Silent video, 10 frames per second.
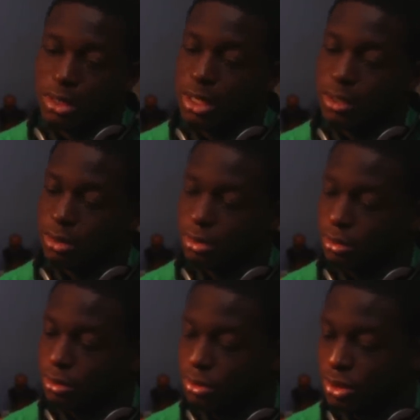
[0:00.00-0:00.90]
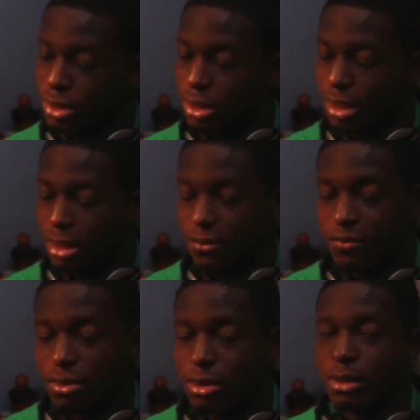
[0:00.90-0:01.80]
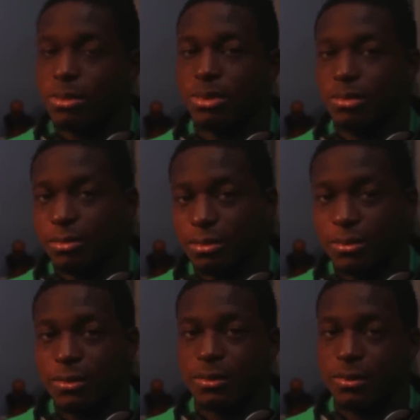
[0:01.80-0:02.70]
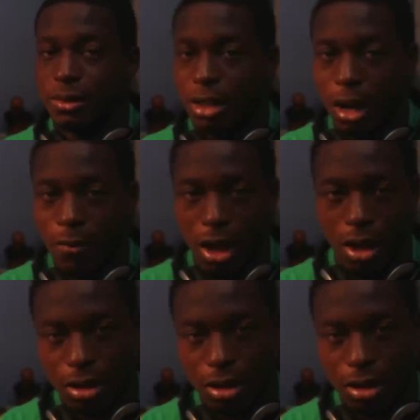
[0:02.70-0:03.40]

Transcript: Yeah, just trying to get the views up. At me!